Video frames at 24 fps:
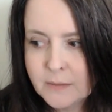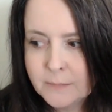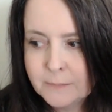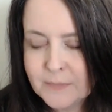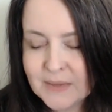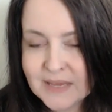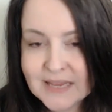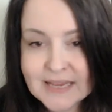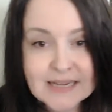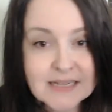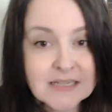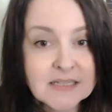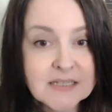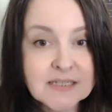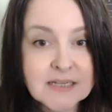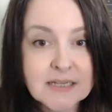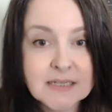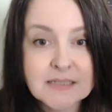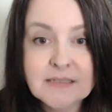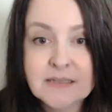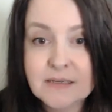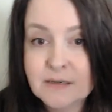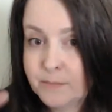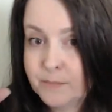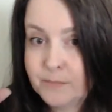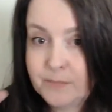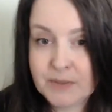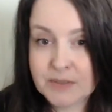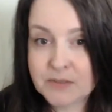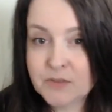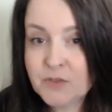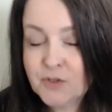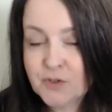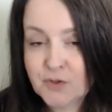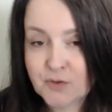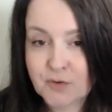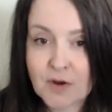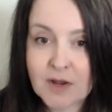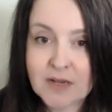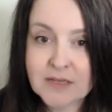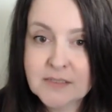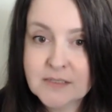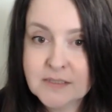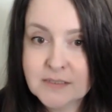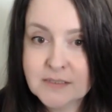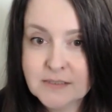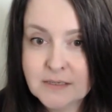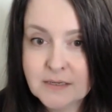being consistent builds
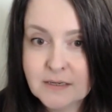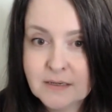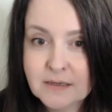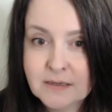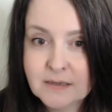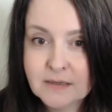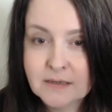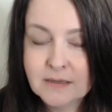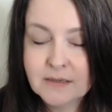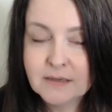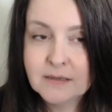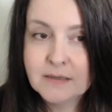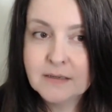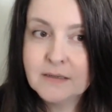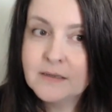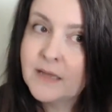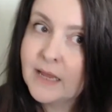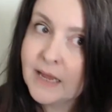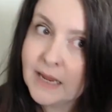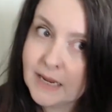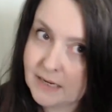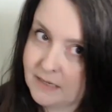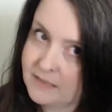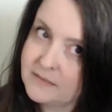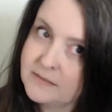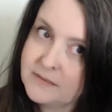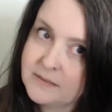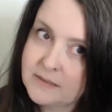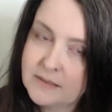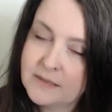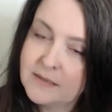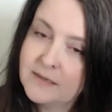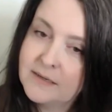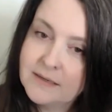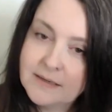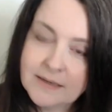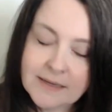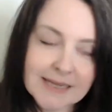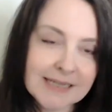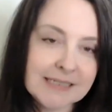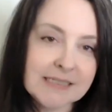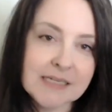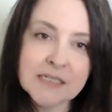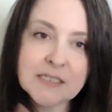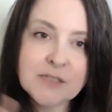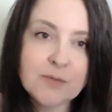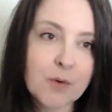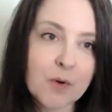trust, and it
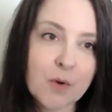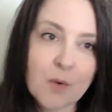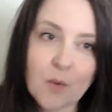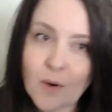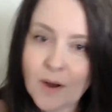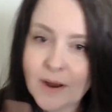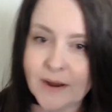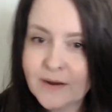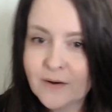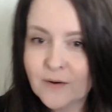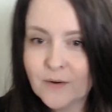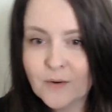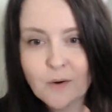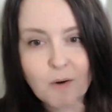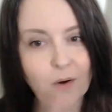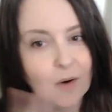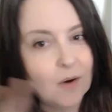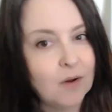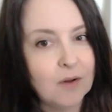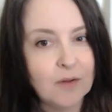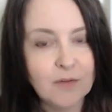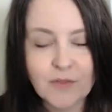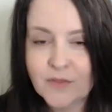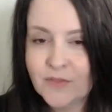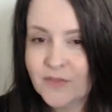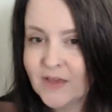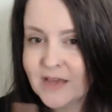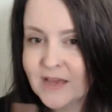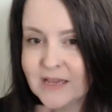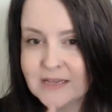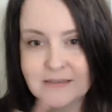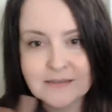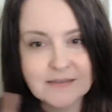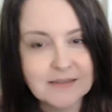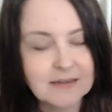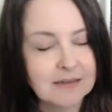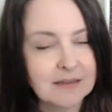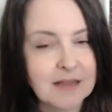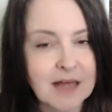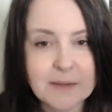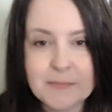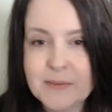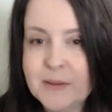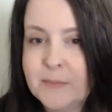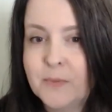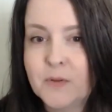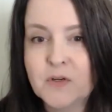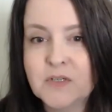doesn't require all the things that a lot of
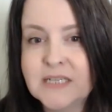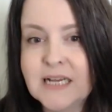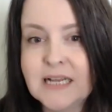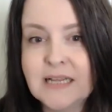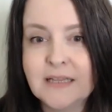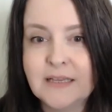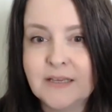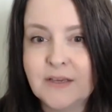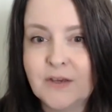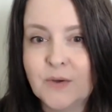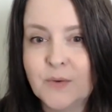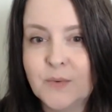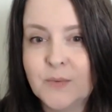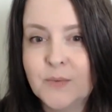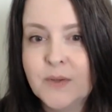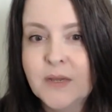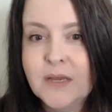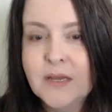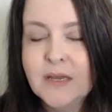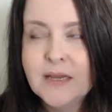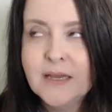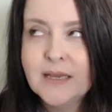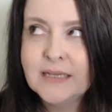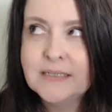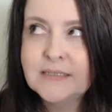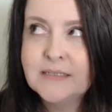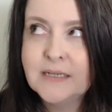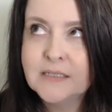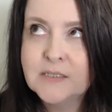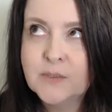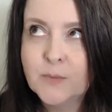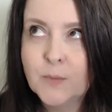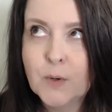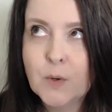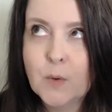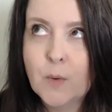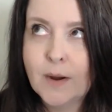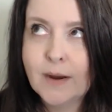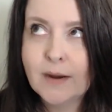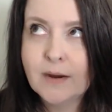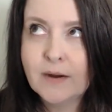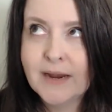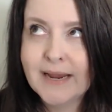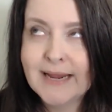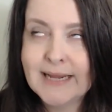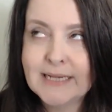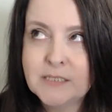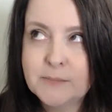people are telling you. It doesn't
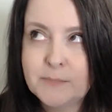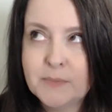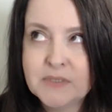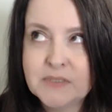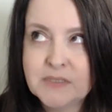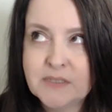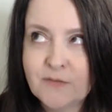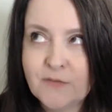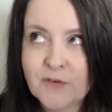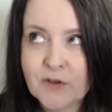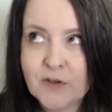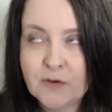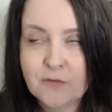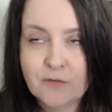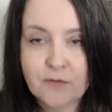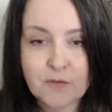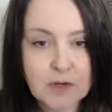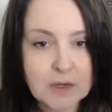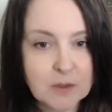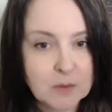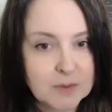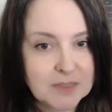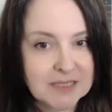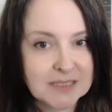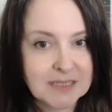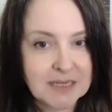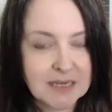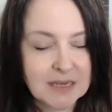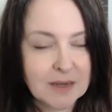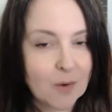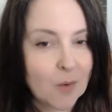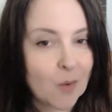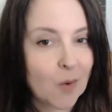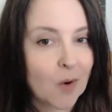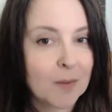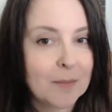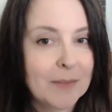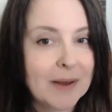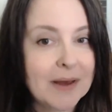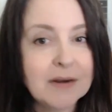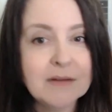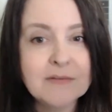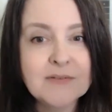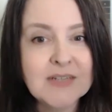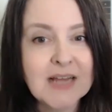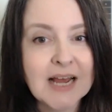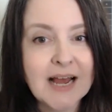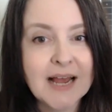require a specific frequency or amount
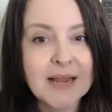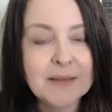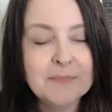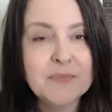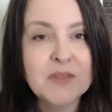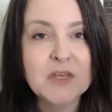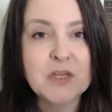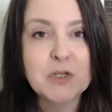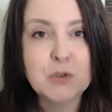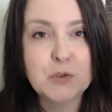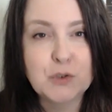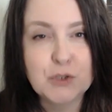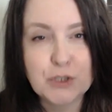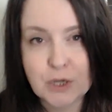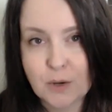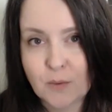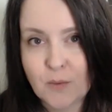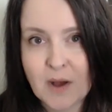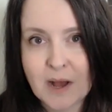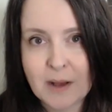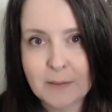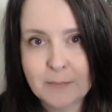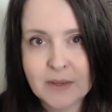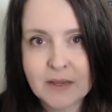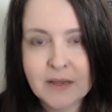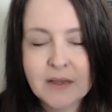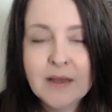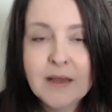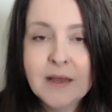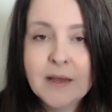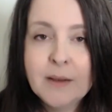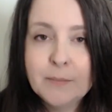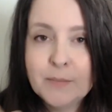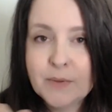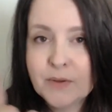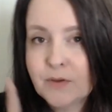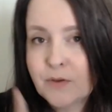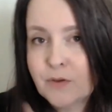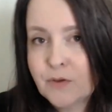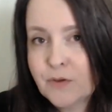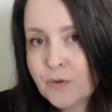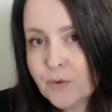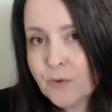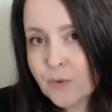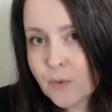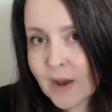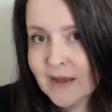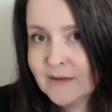of time that you show up.
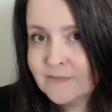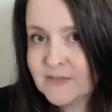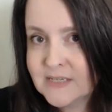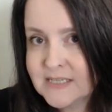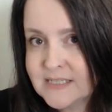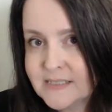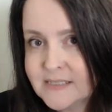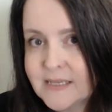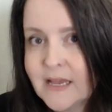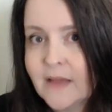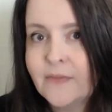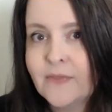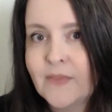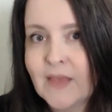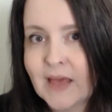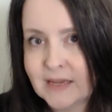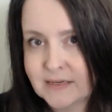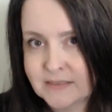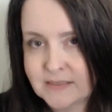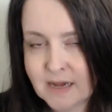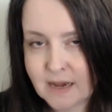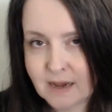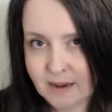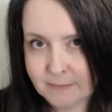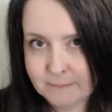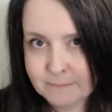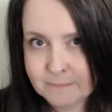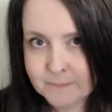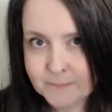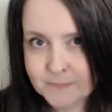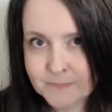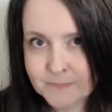You have to set that time,